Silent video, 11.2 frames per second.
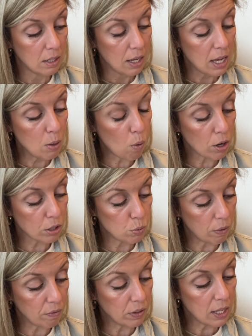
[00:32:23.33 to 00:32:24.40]
He walked
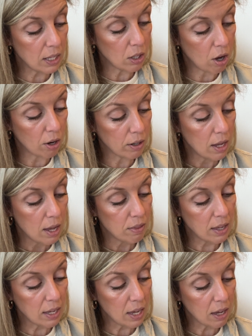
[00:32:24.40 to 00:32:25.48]
swiftly along,
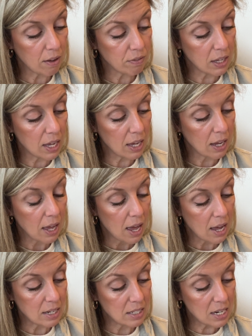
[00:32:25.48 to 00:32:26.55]
thinking of King
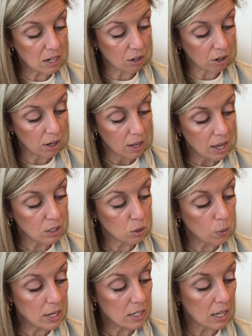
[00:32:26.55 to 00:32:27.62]
Adziner and
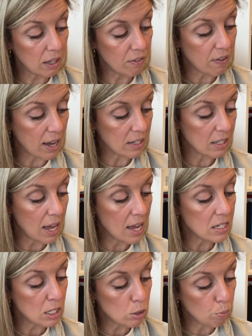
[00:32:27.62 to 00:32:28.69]
Queen Telephassa
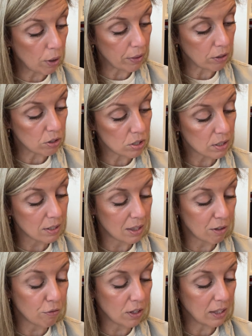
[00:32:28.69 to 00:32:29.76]
and his brothers and the
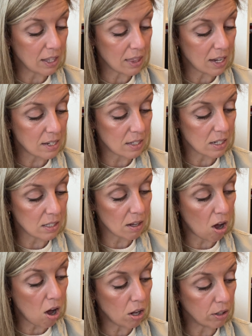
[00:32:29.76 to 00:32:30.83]
friendly Theseus,
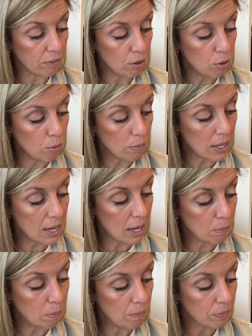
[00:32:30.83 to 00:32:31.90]
all of whom he
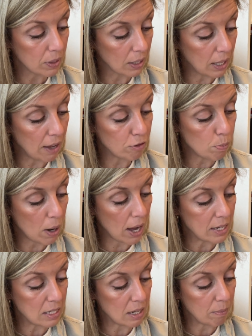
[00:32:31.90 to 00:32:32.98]
had left
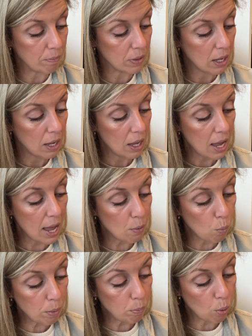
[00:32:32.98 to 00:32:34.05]
behind him at
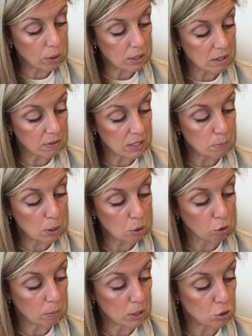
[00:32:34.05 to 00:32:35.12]
one point of his
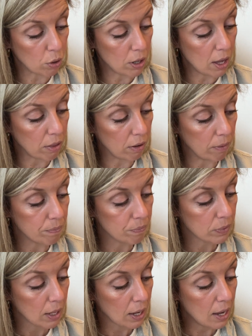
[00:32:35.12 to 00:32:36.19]
pilgrimage or another,
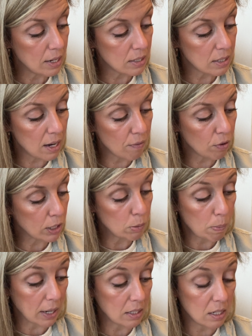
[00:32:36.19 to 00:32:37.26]
and never
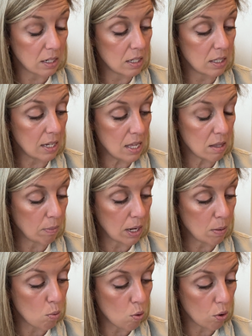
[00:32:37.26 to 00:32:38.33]
expected to see them any
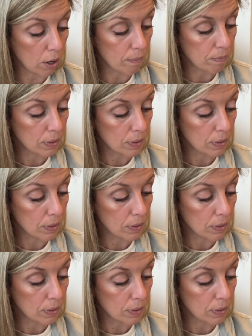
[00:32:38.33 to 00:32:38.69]
more.